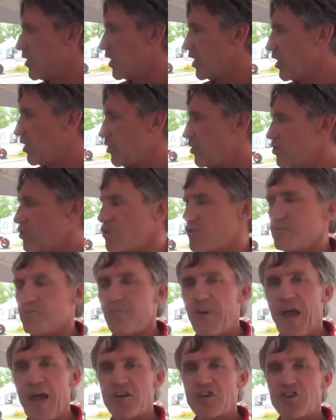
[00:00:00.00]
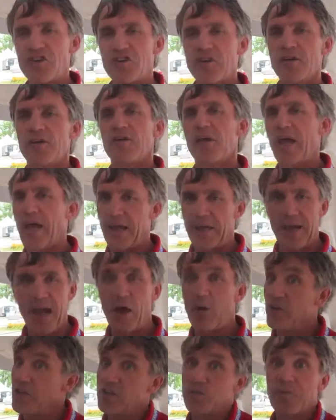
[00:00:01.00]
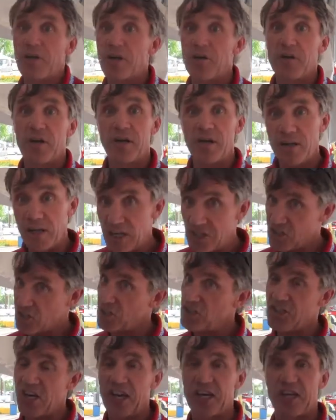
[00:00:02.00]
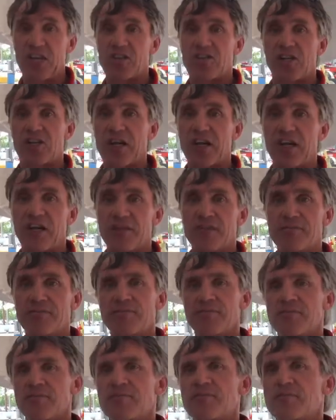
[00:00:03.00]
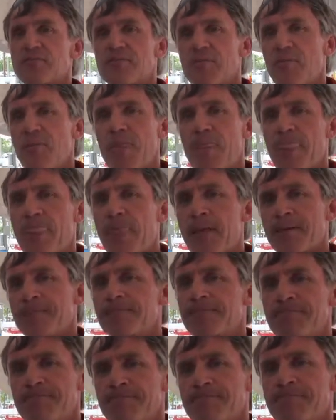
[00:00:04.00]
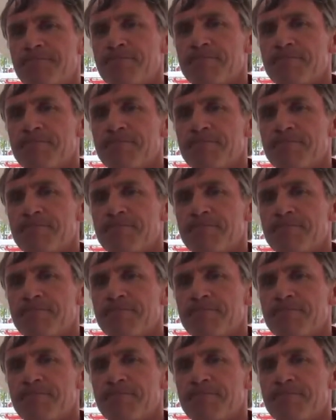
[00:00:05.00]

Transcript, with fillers: the gears mesh and now it's metering instantaneously. Do you have any, uh, any uh,